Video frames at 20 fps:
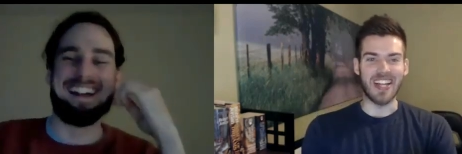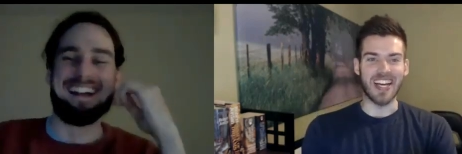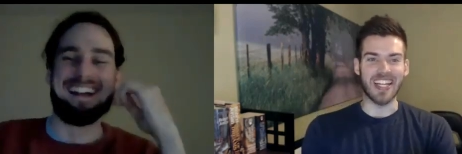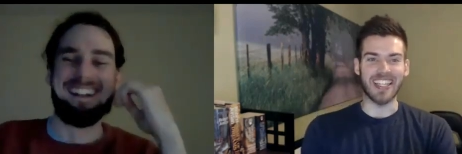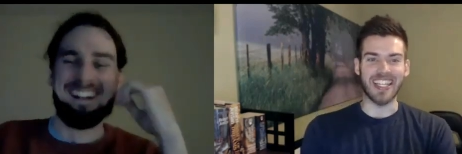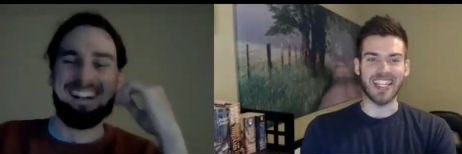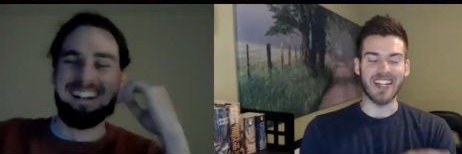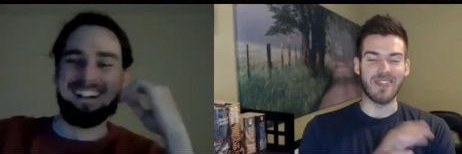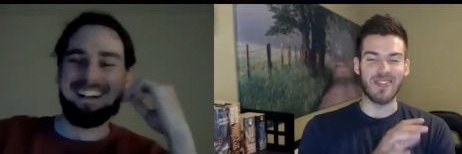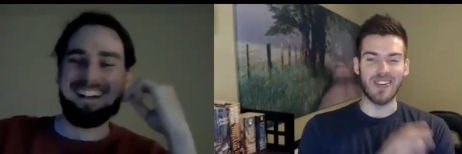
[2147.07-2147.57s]

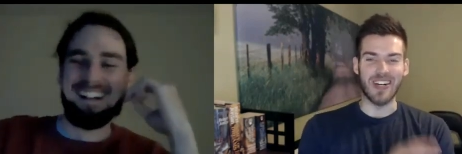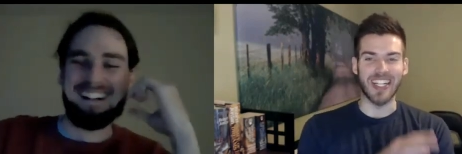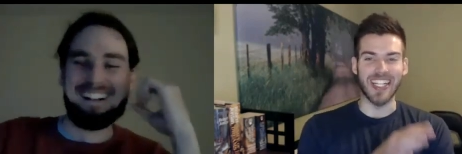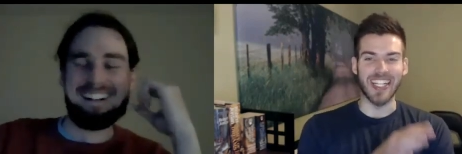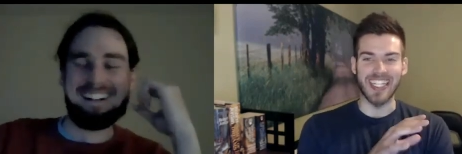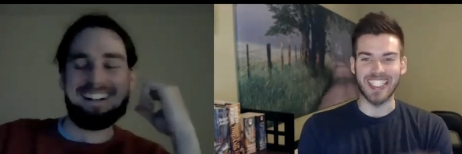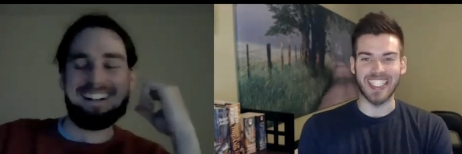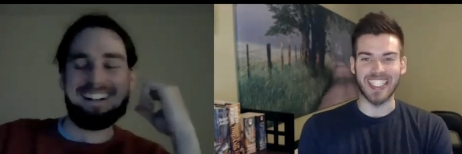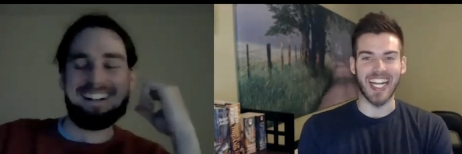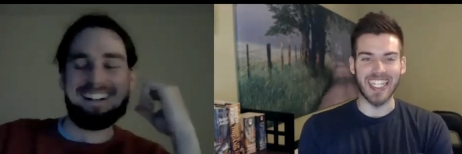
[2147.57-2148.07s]
Speaker 1: nothing
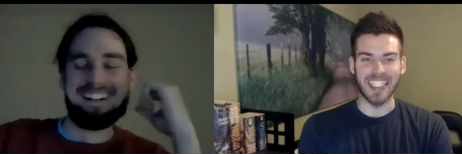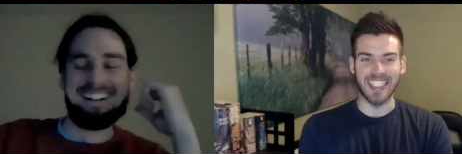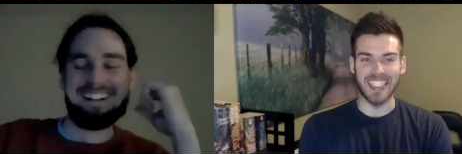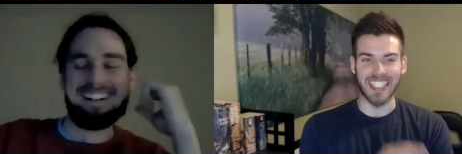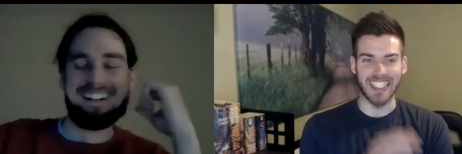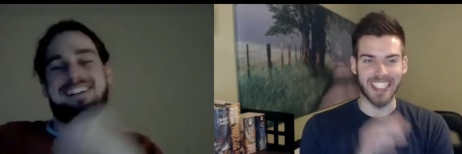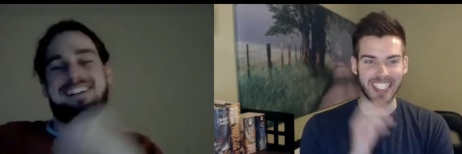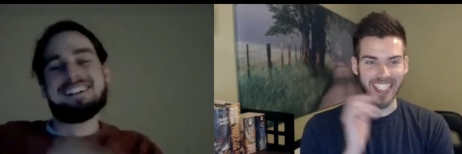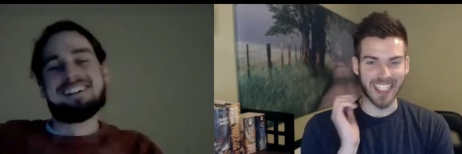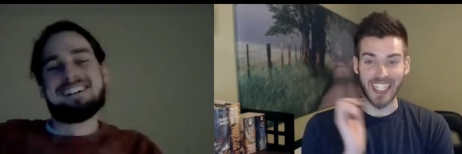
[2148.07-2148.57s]
really
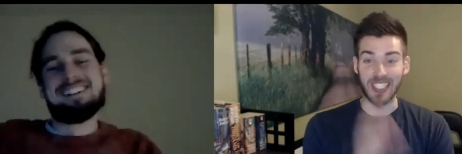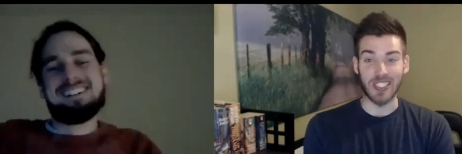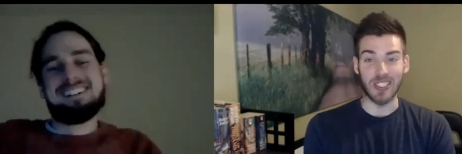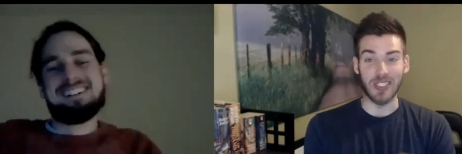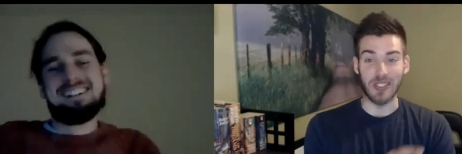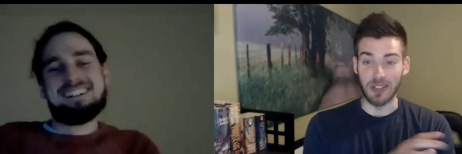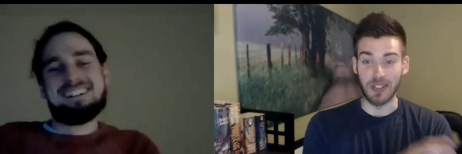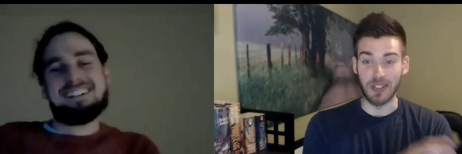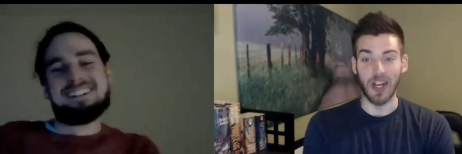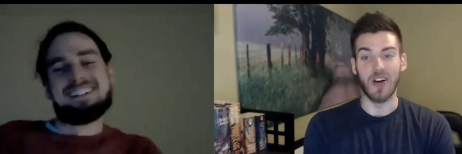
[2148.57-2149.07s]
changes unless
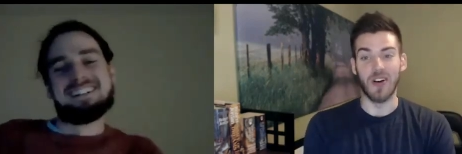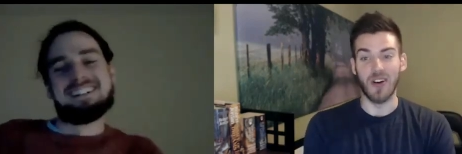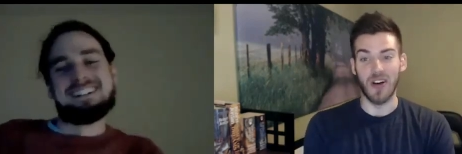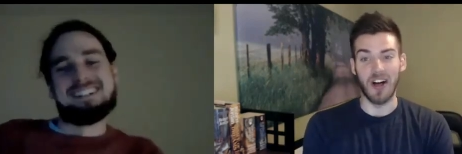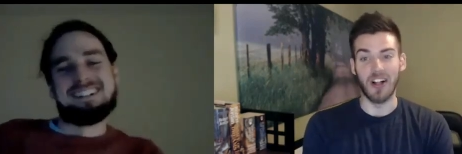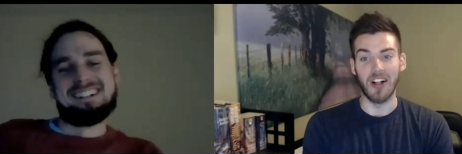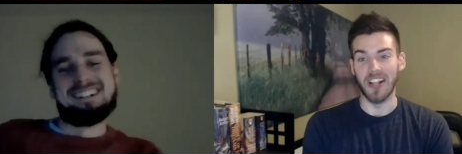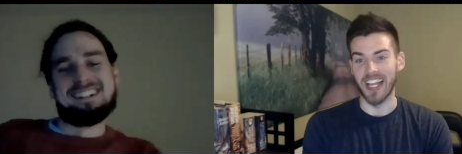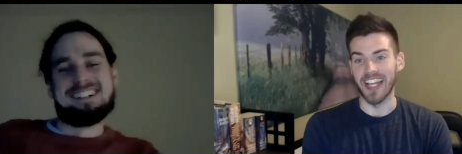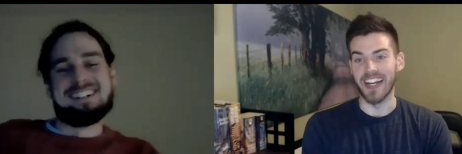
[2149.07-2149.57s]
you go
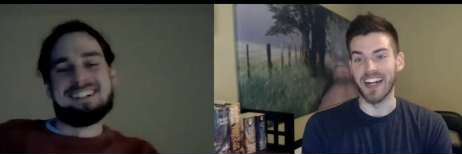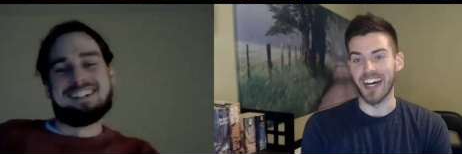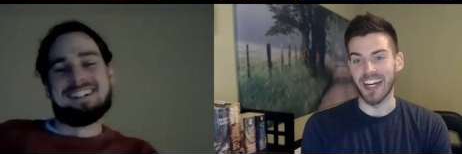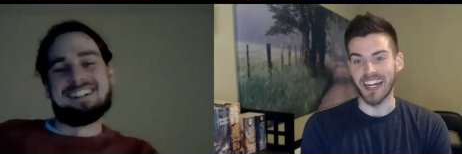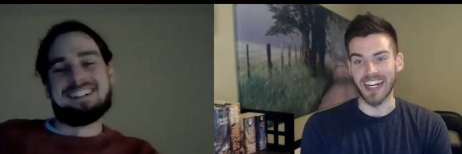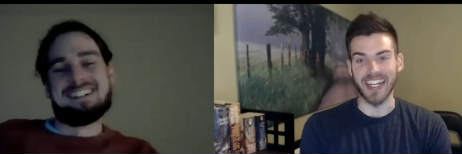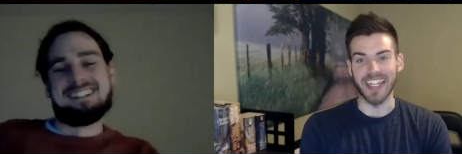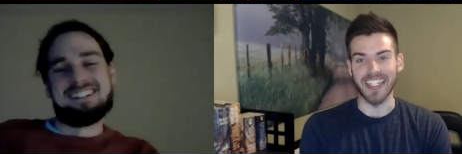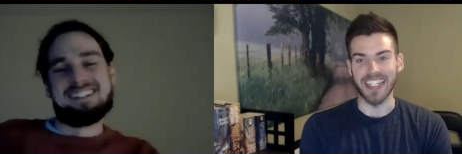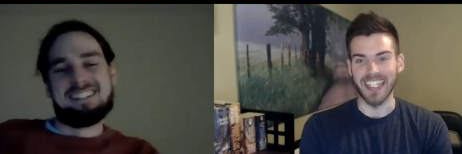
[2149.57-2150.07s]
all in
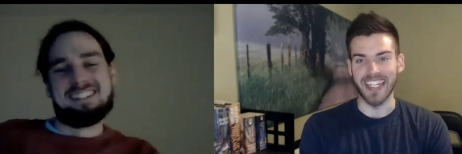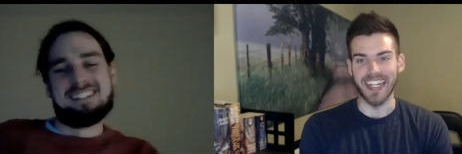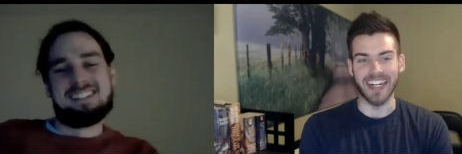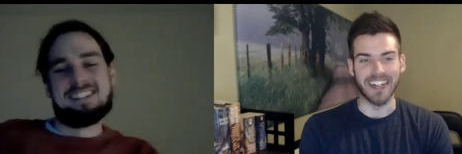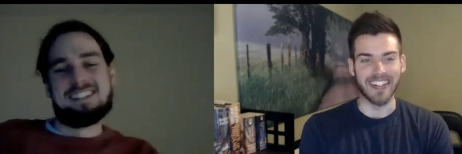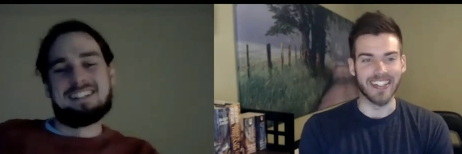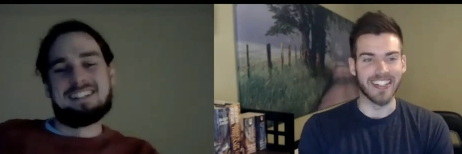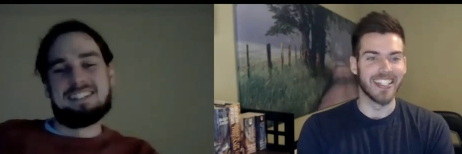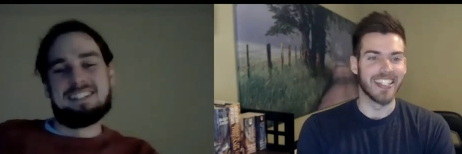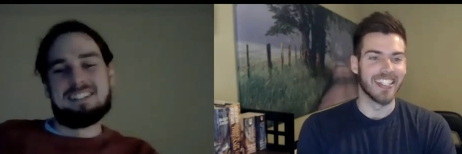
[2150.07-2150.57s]
on it you
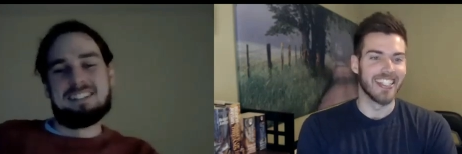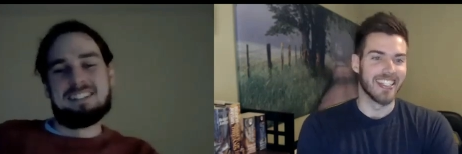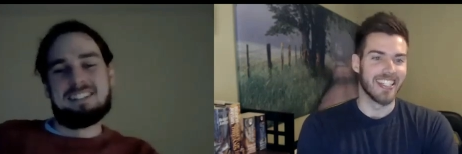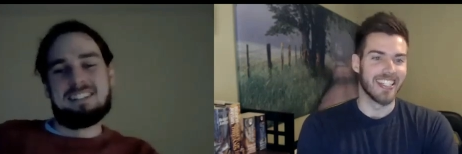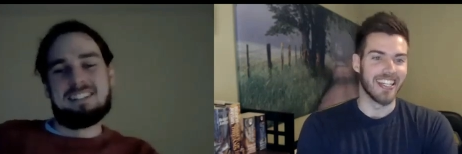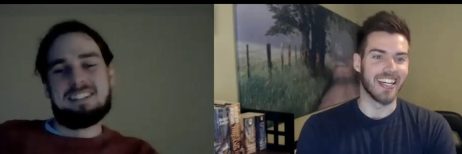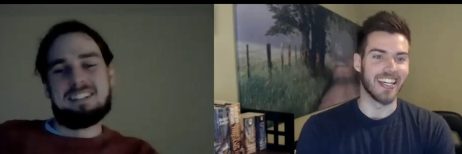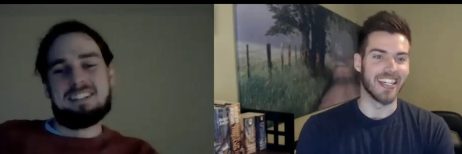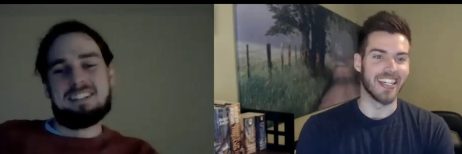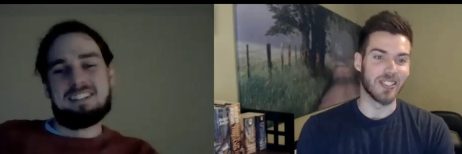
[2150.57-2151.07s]
know
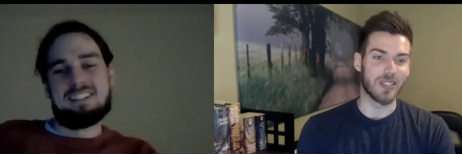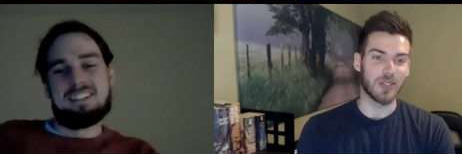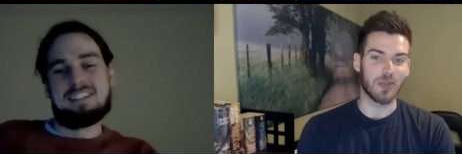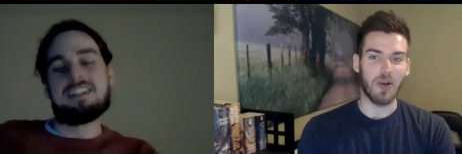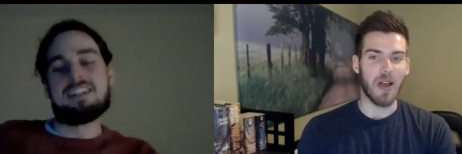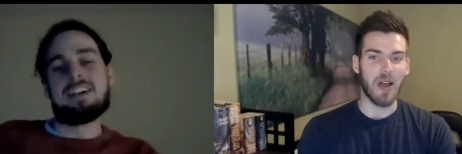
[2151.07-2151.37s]
uh, and it's yeah.